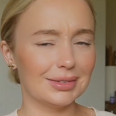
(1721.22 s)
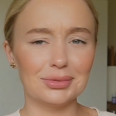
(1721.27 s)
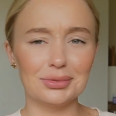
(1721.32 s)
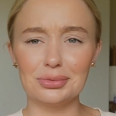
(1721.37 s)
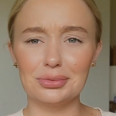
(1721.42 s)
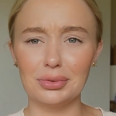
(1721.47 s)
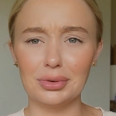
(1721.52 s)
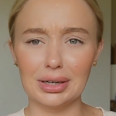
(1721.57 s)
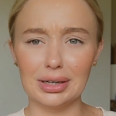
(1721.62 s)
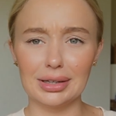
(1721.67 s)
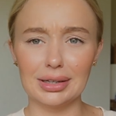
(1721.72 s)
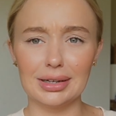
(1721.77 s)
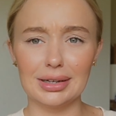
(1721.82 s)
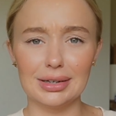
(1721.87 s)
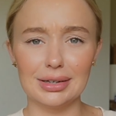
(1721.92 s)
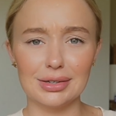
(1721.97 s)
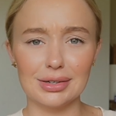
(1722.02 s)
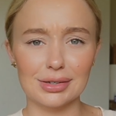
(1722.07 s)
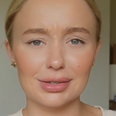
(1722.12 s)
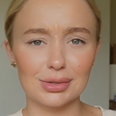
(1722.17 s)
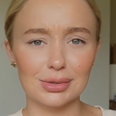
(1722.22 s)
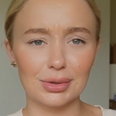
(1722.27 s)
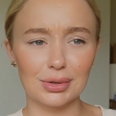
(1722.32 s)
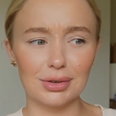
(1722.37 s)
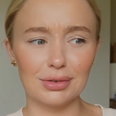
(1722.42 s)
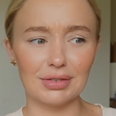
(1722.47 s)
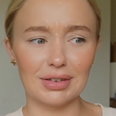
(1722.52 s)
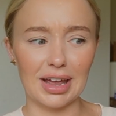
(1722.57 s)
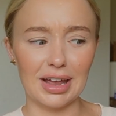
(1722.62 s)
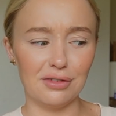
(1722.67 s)
really just sort
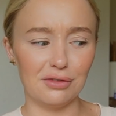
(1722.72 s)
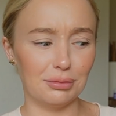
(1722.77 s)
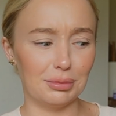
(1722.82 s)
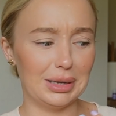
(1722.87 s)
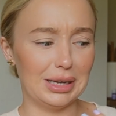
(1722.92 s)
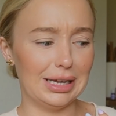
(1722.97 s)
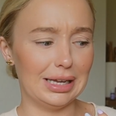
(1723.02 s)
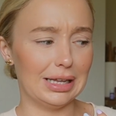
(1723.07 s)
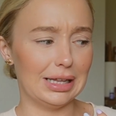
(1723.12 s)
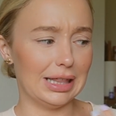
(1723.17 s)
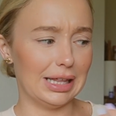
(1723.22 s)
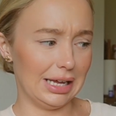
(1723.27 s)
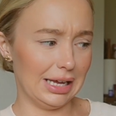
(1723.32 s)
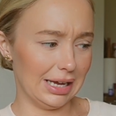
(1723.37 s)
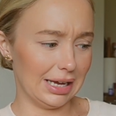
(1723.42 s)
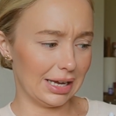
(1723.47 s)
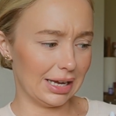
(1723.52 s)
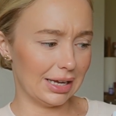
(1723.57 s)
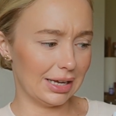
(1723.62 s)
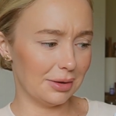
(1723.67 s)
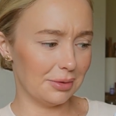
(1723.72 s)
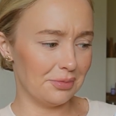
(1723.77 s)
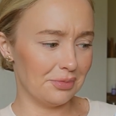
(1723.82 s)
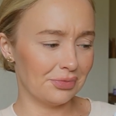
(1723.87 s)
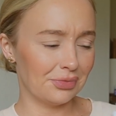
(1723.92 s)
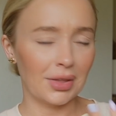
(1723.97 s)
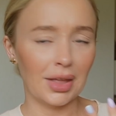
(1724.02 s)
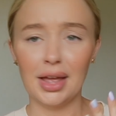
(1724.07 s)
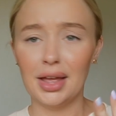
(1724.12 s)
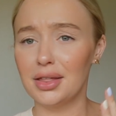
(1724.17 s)
of gave me the ick.
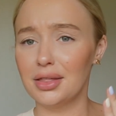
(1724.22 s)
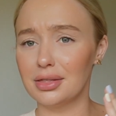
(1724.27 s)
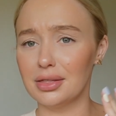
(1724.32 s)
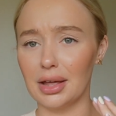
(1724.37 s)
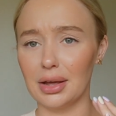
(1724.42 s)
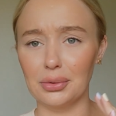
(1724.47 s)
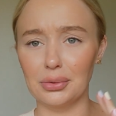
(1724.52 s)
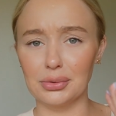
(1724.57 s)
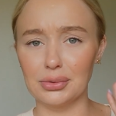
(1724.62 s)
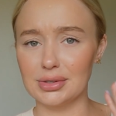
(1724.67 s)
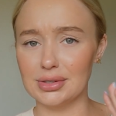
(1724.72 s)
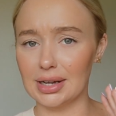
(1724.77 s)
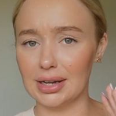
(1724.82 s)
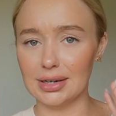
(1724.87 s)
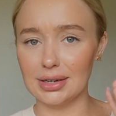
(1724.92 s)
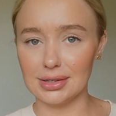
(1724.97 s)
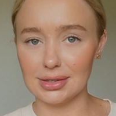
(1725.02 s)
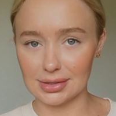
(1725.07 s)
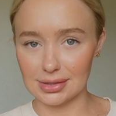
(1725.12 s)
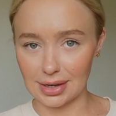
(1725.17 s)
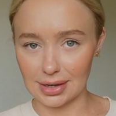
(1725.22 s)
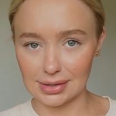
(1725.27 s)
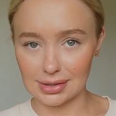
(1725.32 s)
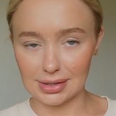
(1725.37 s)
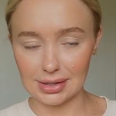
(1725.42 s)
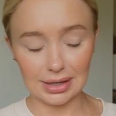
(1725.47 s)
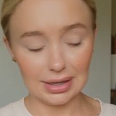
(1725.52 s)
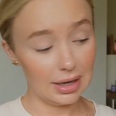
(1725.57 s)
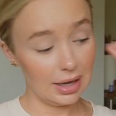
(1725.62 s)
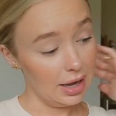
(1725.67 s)
They all sounded
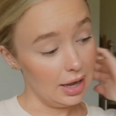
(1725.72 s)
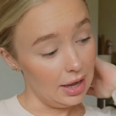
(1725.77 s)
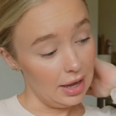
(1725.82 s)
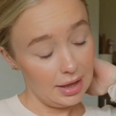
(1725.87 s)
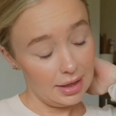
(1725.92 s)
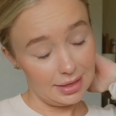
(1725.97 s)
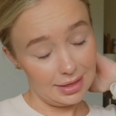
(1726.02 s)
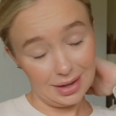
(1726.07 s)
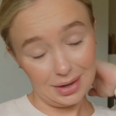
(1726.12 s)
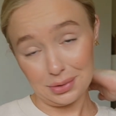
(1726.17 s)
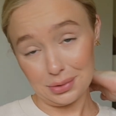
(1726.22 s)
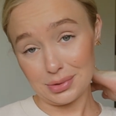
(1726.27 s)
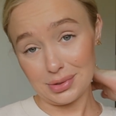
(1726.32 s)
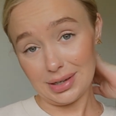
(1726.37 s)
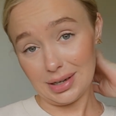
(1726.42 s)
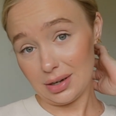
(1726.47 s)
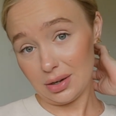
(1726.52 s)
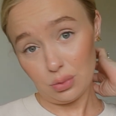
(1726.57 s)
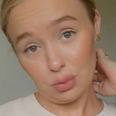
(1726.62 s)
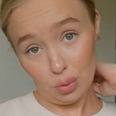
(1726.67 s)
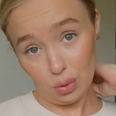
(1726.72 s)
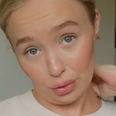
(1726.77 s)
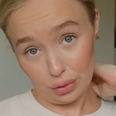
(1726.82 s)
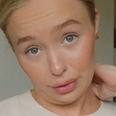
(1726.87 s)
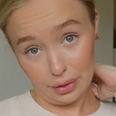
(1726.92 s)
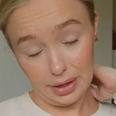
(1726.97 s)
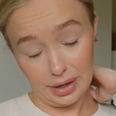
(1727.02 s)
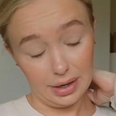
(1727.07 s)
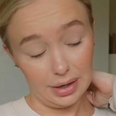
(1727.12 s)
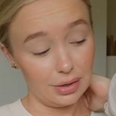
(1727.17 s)
disgusting. They all sounded
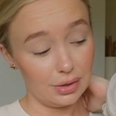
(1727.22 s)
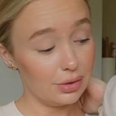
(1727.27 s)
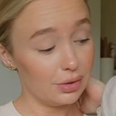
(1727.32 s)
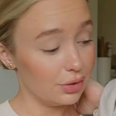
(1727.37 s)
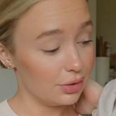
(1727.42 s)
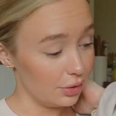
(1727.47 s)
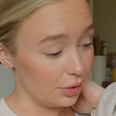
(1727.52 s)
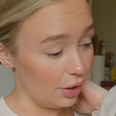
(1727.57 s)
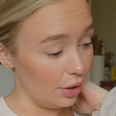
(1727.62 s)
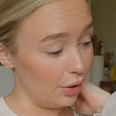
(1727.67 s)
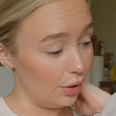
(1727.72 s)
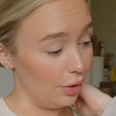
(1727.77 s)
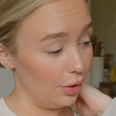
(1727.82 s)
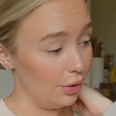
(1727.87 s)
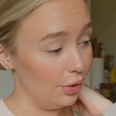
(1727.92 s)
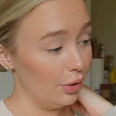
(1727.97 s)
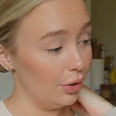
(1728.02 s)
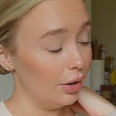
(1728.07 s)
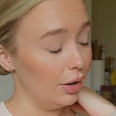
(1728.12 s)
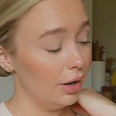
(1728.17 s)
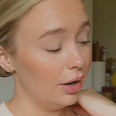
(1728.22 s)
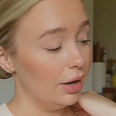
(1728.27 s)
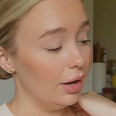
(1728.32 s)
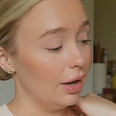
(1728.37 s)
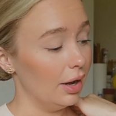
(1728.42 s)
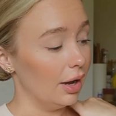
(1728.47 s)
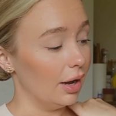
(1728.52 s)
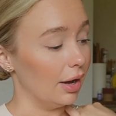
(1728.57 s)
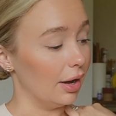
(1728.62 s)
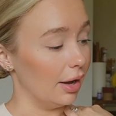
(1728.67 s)
watery. So
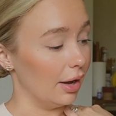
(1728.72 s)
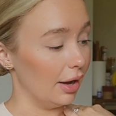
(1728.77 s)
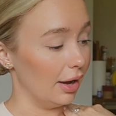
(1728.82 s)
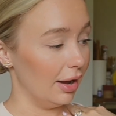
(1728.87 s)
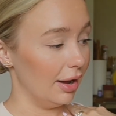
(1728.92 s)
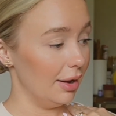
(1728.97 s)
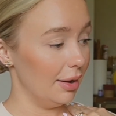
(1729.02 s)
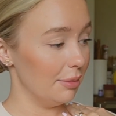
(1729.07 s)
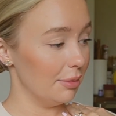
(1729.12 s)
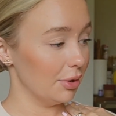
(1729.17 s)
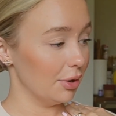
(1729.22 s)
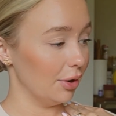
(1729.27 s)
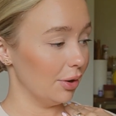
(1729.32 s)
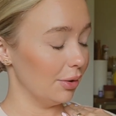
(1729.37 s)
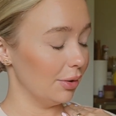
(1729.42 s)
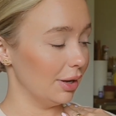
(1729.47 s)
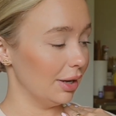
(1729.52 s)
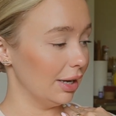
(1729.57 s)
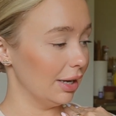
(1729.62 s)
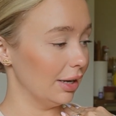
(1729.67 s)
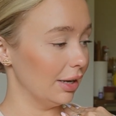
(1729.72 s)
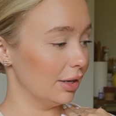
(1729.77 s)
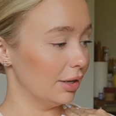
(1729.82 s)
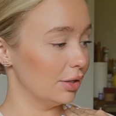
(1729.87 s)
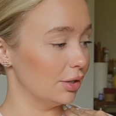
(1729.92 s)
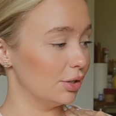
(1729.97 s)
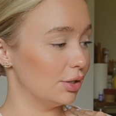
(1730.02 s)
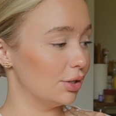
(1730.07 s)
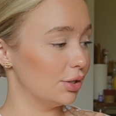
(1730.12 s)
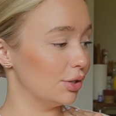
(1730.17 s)
I am going
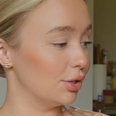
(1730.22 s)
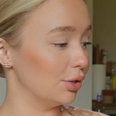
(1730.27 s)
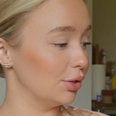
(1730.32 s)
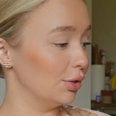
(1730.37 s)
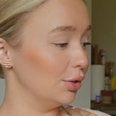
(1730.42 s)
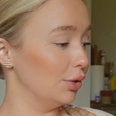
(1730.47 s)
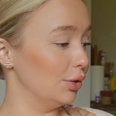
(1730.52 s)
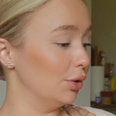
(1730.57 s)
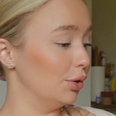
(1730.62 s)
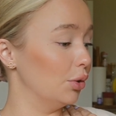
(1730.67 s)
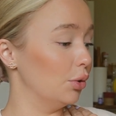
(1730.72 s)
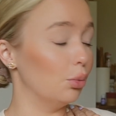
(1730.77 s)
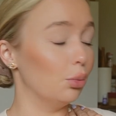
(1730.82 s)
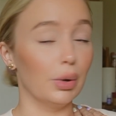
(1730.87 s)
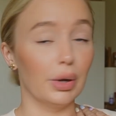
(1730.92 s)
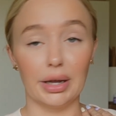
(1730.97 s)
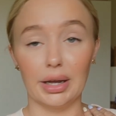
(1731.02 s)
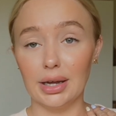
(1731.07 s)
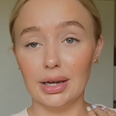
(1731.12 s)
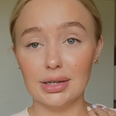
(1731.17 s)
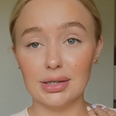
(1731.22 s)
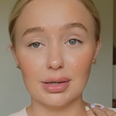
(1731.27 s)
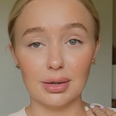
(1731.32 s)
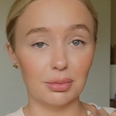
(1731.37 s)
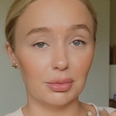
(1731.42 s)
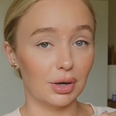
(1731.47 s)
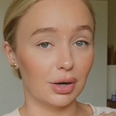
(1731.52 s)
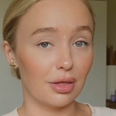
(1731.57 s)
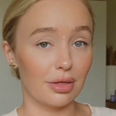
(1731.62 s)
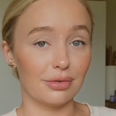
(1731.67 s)
to wing it. I'm
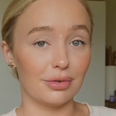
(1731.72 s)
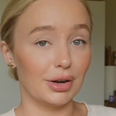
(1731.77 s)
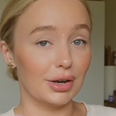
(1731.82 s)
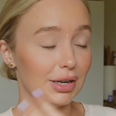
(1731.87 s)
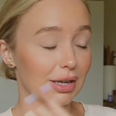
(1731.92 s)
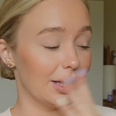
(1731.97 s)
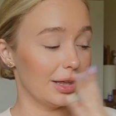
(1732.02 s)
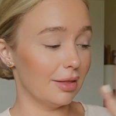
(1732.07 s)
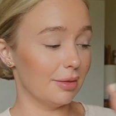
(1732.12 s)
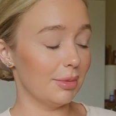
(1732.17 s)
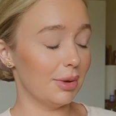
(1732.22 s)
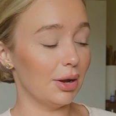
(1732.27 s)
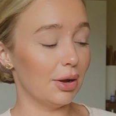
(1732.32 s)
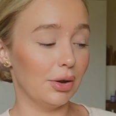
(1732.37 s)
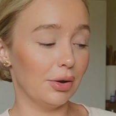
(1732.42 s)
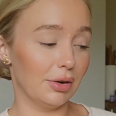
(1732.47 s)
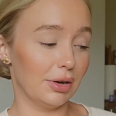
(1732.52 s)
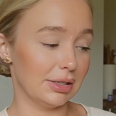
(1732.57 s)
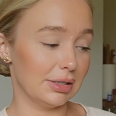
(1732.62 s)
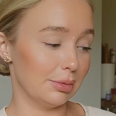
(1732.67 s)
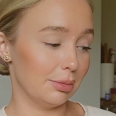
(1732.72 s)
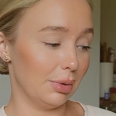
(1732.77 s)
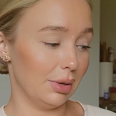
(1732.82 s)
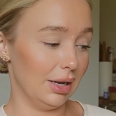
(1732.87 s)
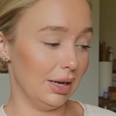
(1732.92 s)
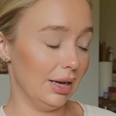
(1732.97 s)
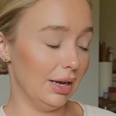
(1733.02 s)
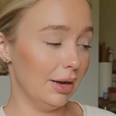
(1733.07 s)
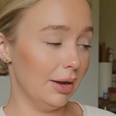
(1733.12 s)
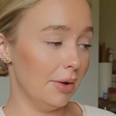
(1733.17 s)
going to throw together my own
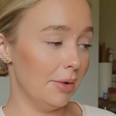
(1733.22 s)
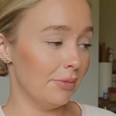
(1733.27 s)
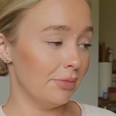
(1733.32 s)
recipe.